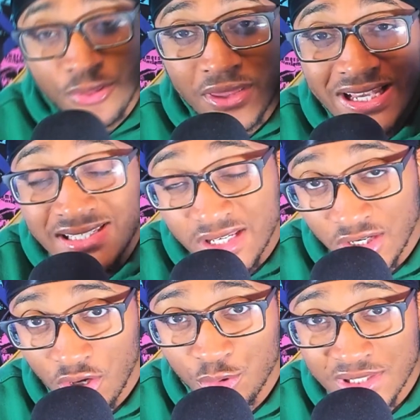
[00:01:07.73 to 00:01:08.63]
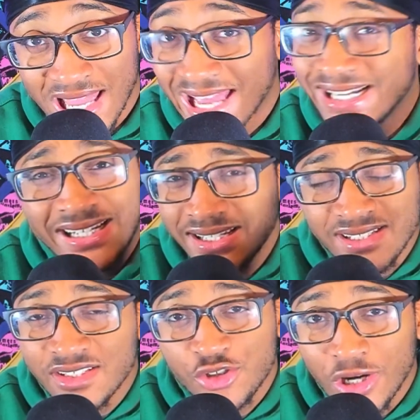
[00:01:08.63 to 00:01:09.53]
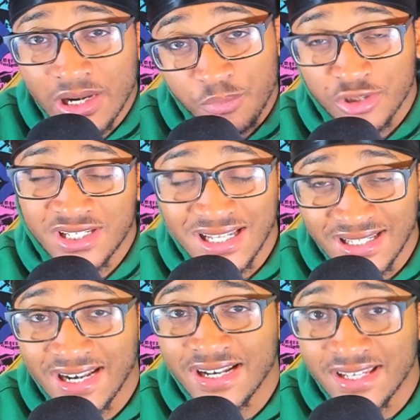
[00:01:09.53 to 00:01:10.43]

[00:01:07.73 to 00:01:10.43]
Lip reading: thing is, it knows that, and it doesn't try to pretend that it